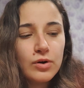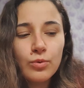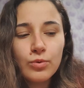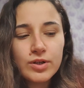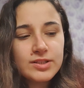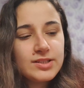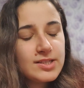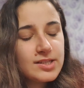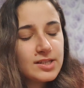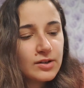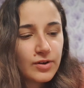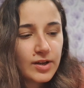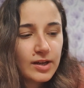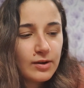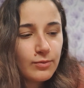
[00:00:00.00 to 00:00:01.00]
were
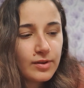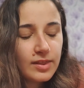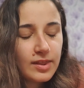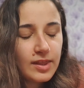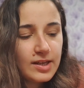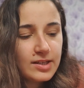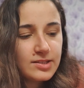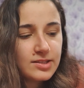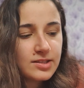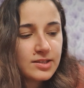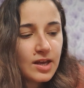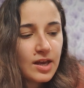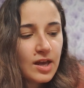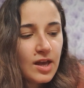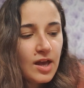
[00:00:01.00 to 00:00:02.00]
disagreeing with this.
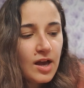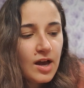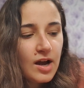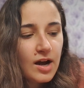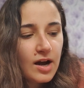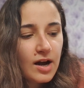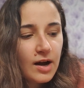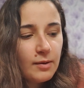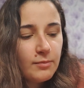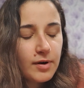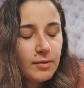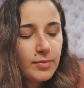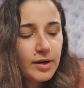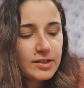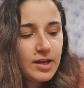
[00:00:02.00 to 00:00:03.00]

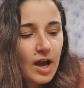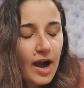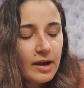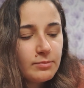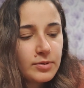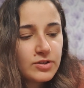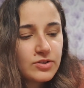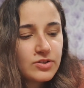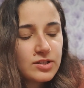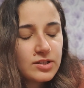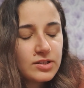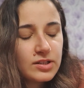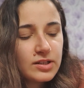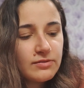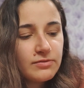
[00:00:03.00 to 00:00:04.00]
But I
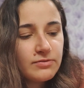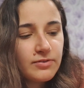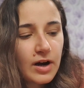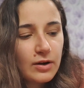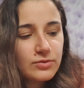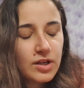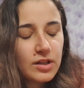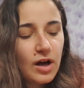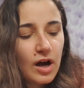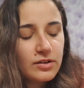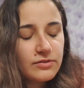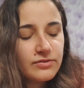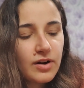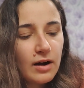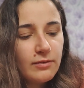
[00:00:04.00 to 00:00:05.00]
personally found a lot
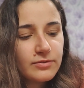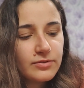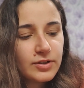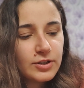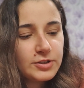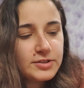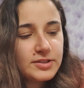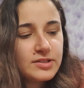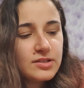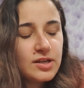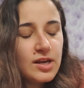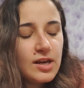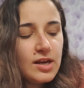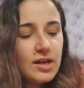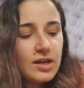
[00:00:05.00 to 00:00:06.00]
of comfort,
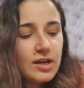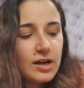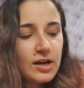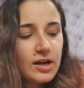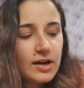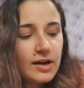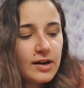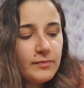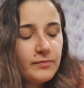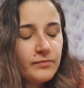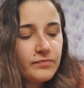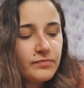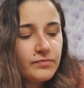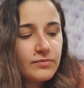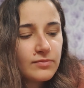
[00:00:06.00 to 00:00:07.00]

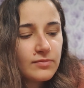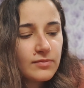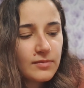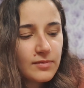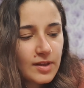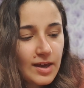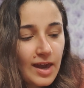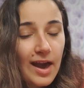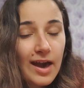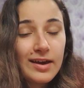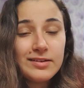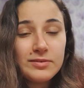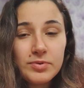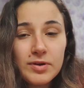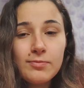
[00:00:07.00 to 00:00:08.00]

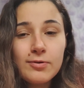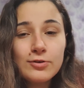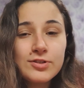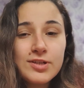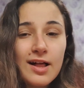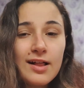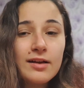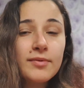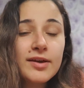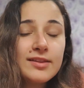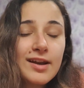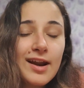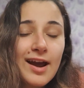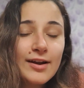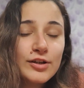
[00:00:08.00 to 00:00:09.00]
in people telling me
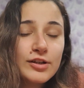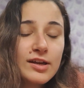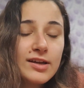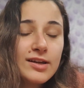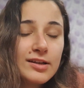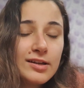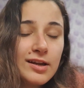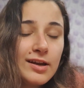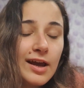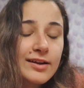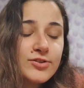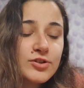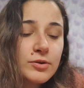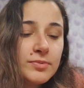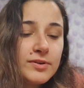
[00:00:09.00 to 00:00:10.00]
that I could eat an
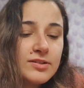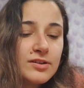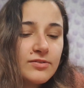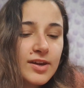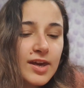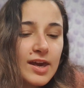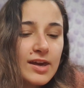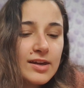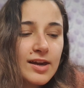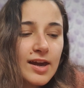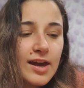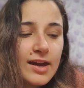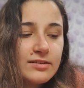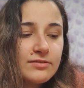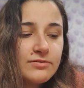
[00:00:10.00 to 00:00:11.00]
extra piece of cake
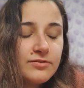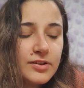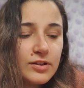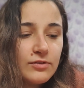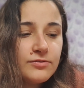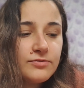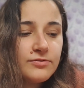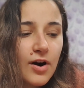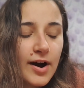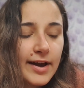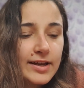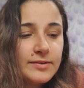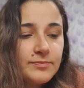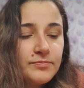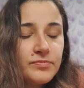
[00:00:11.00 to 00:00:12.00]
and feel fine.